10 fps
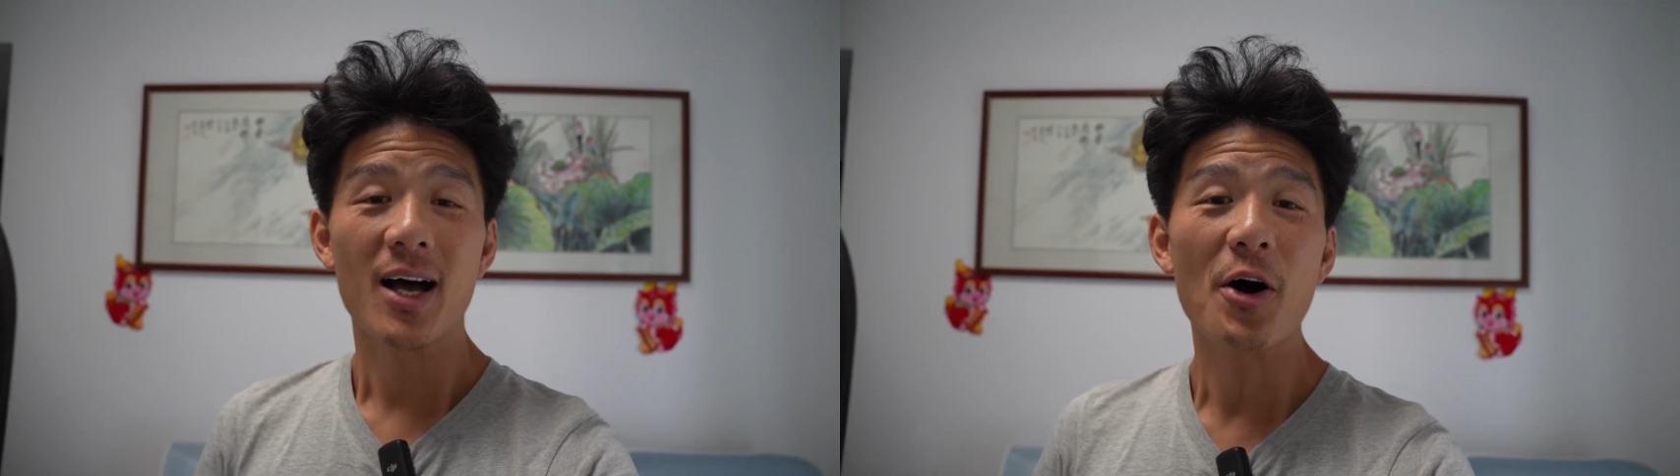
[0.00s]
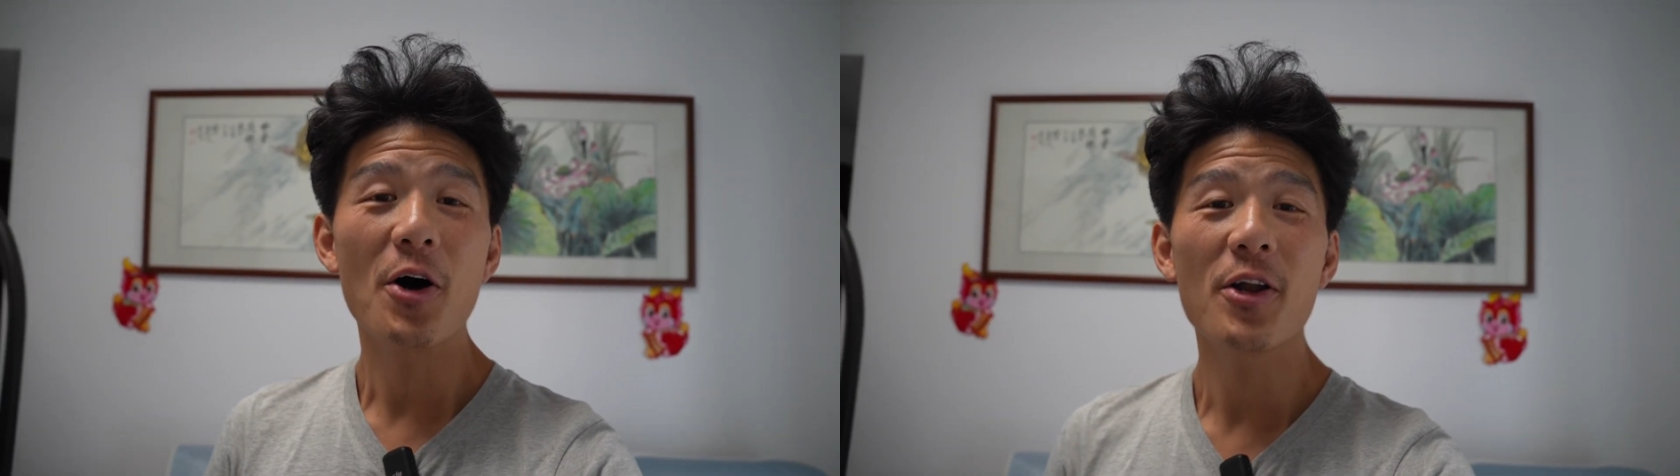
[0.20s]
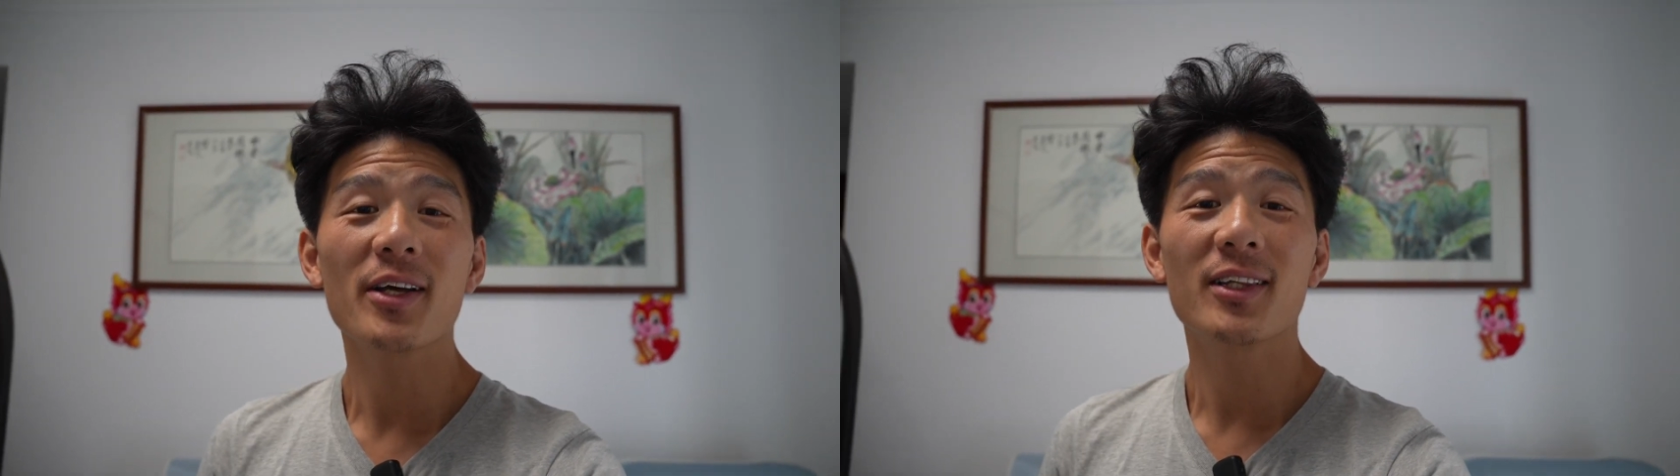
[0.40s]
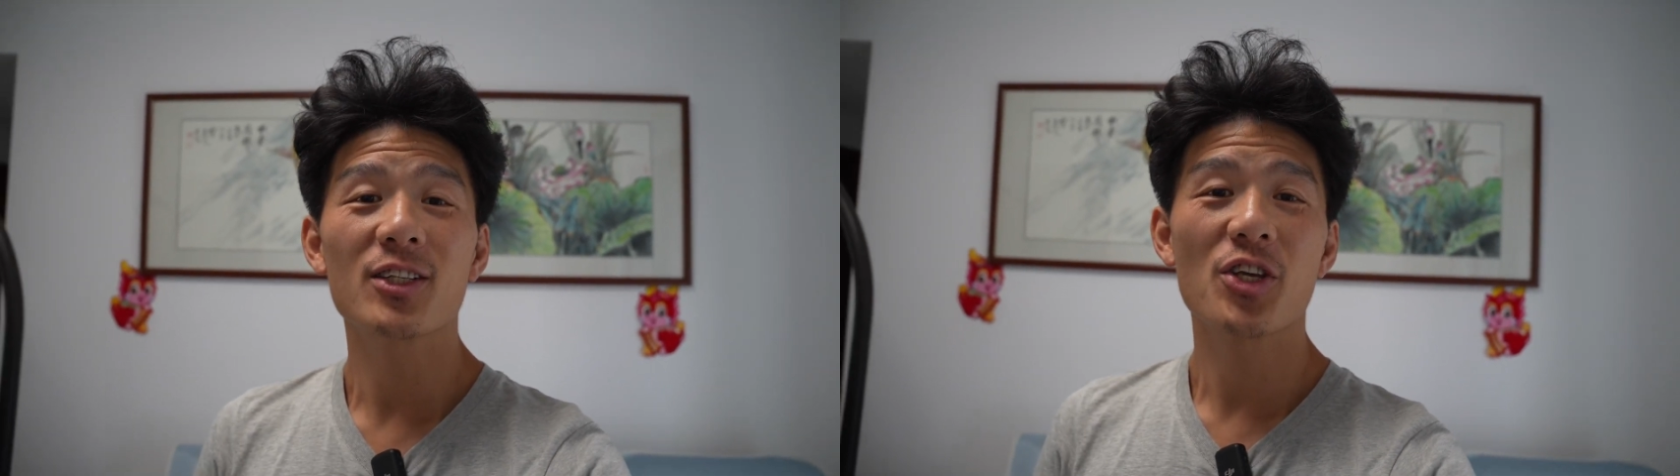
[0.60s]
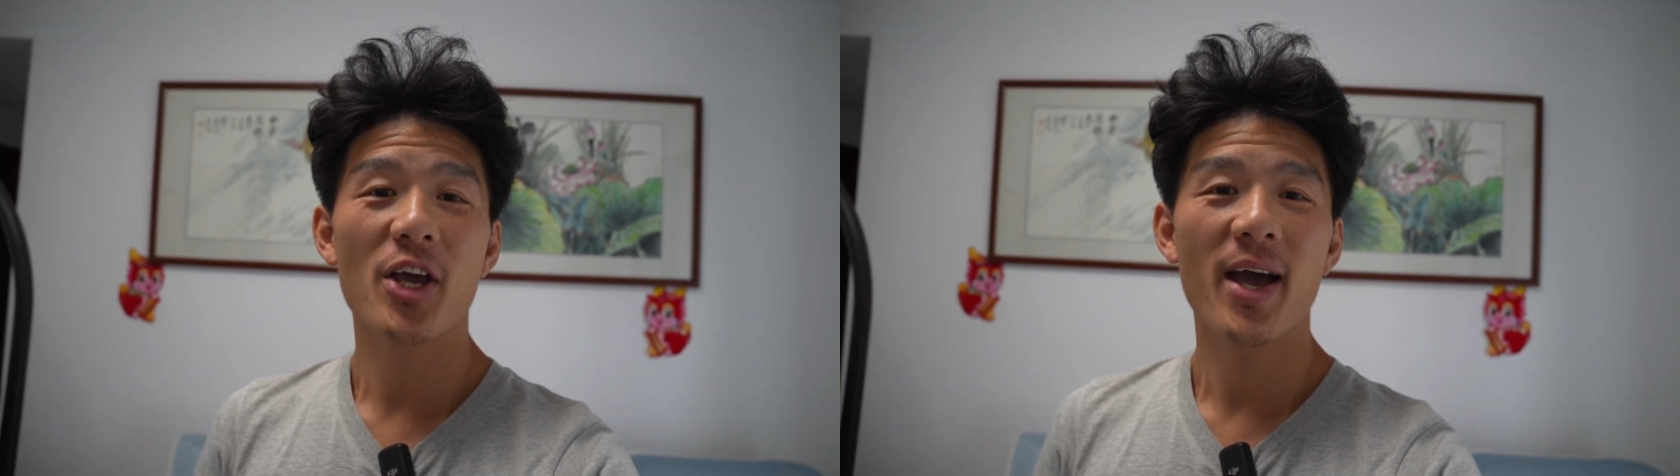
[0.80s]
Earlier
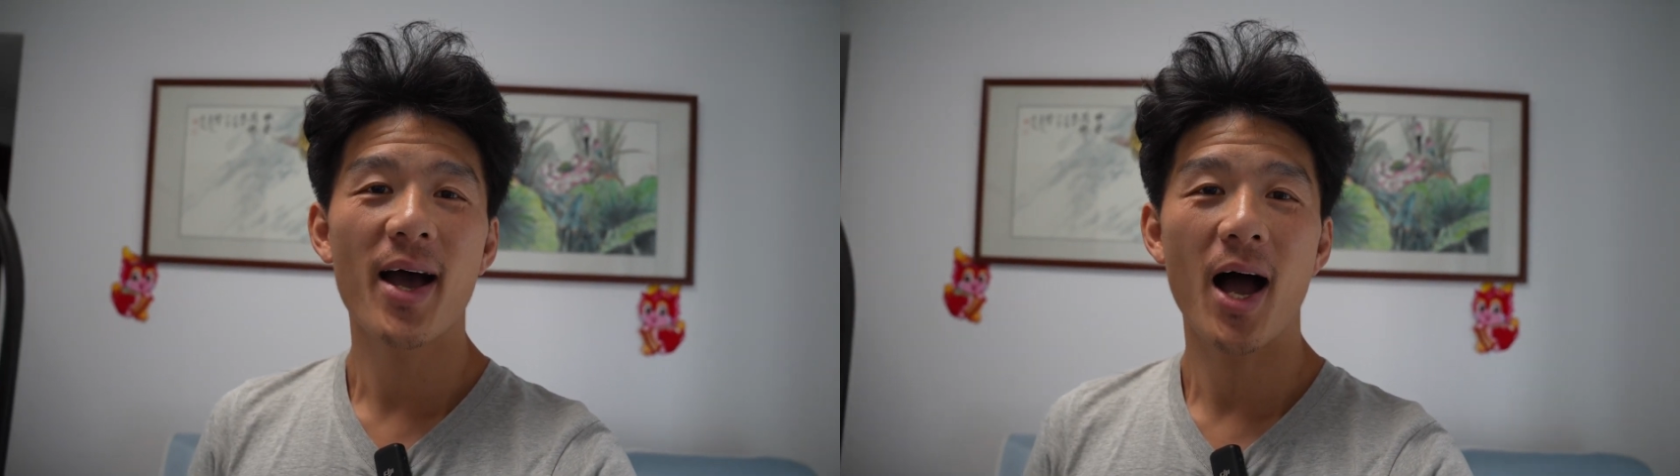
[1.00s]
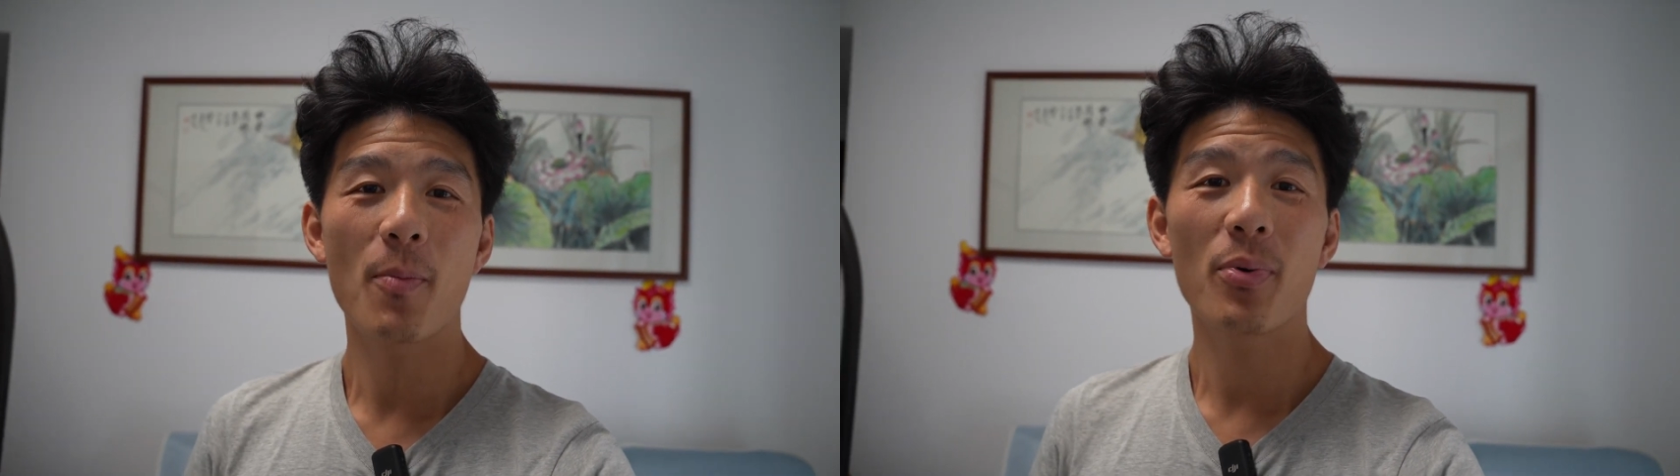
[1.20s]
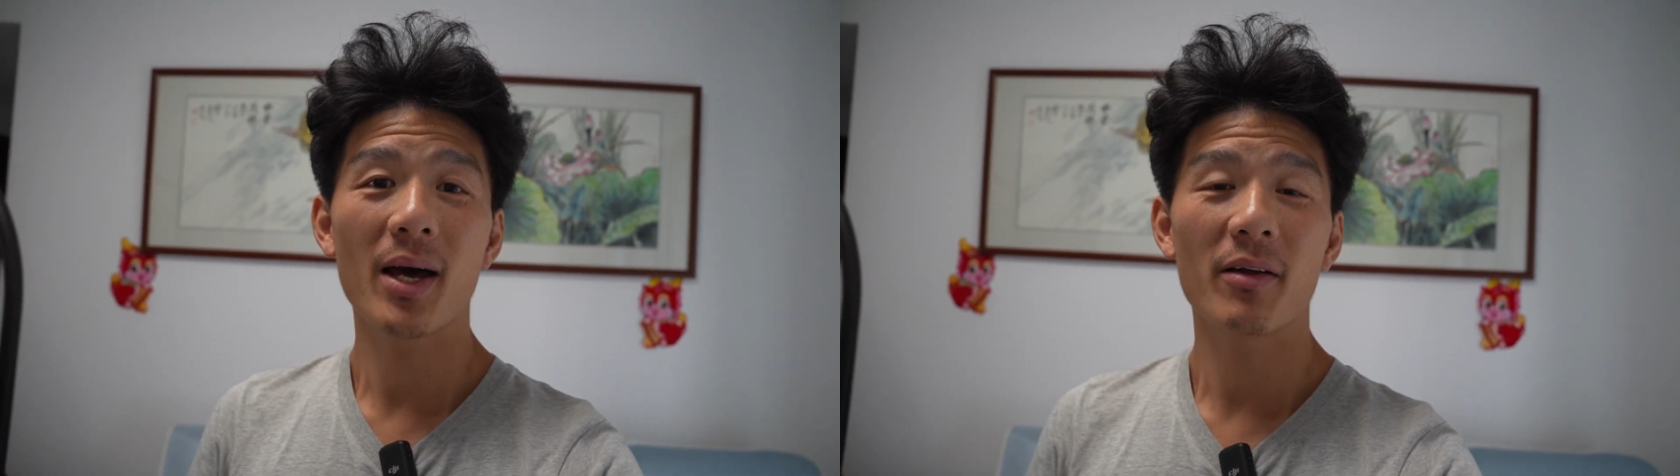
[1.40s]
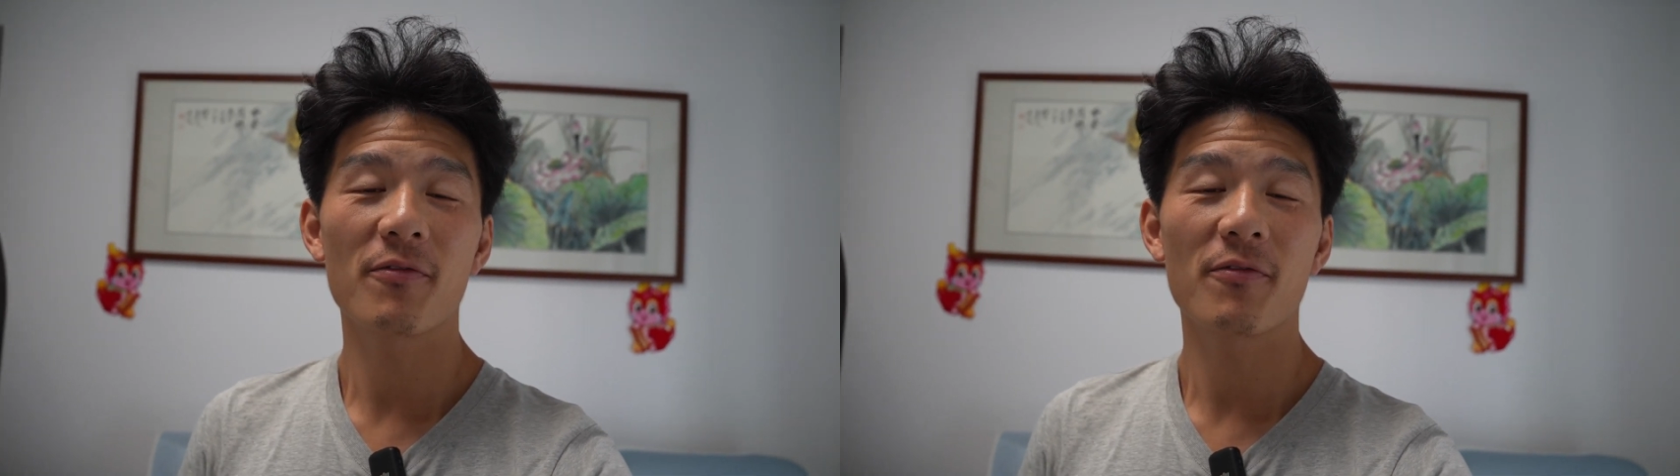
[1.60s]
this year, I put out